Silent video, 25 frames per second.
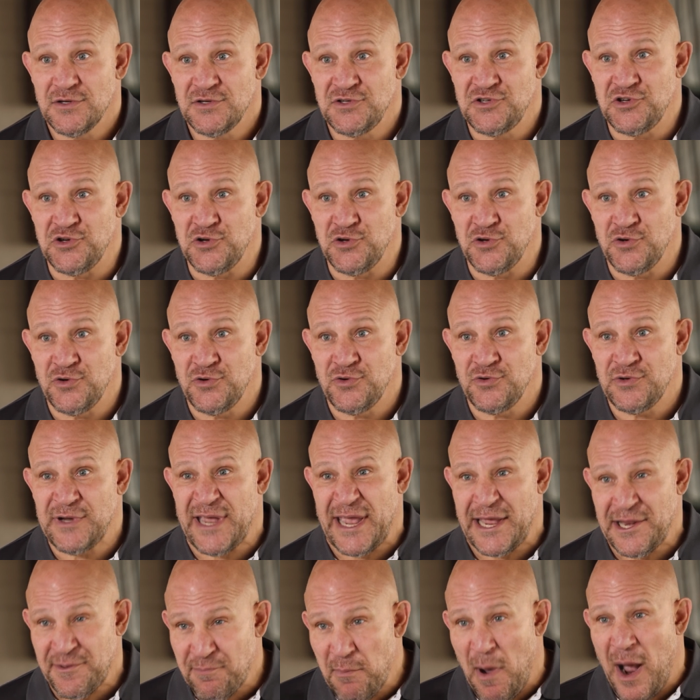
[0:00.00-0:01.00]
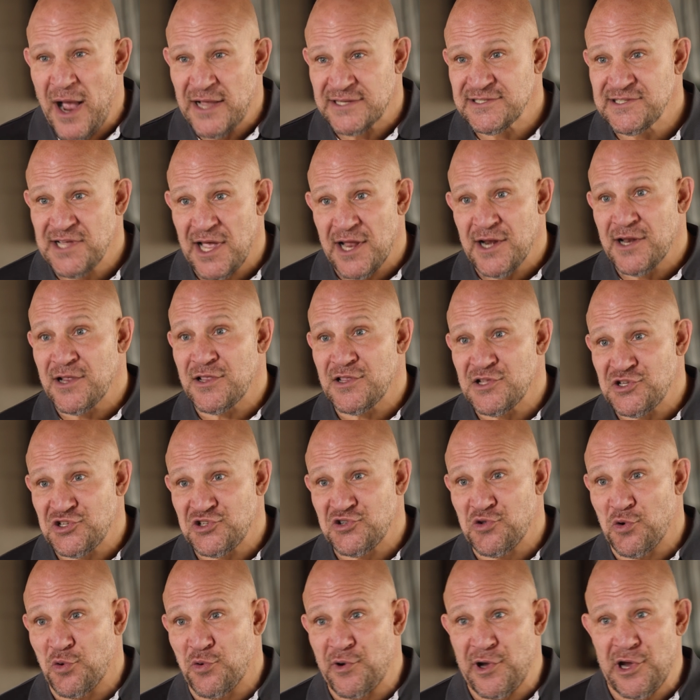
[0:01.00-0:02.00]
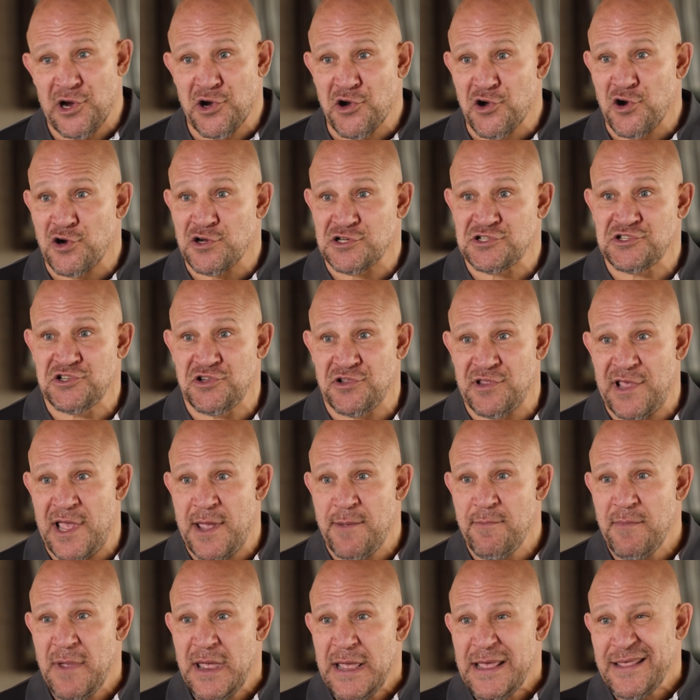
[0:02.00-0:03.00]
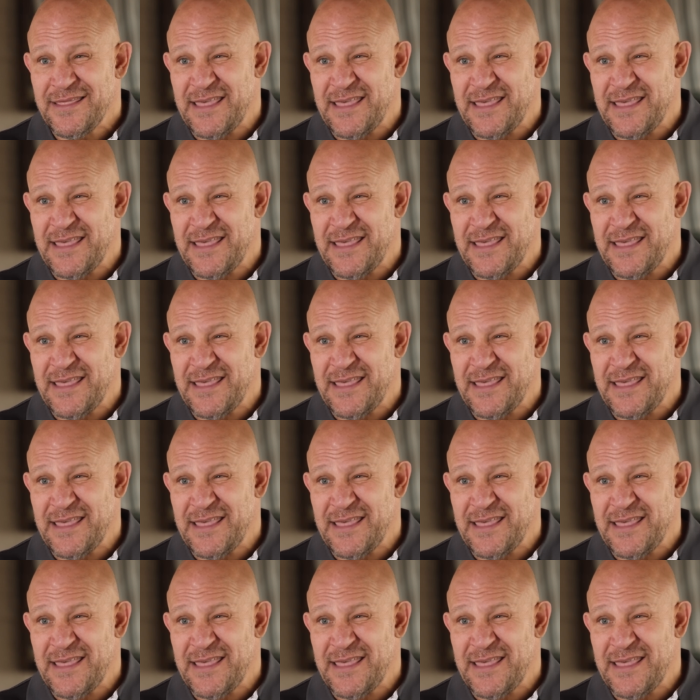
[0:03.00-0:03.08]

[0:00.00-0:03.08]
to get my side of the story across to them.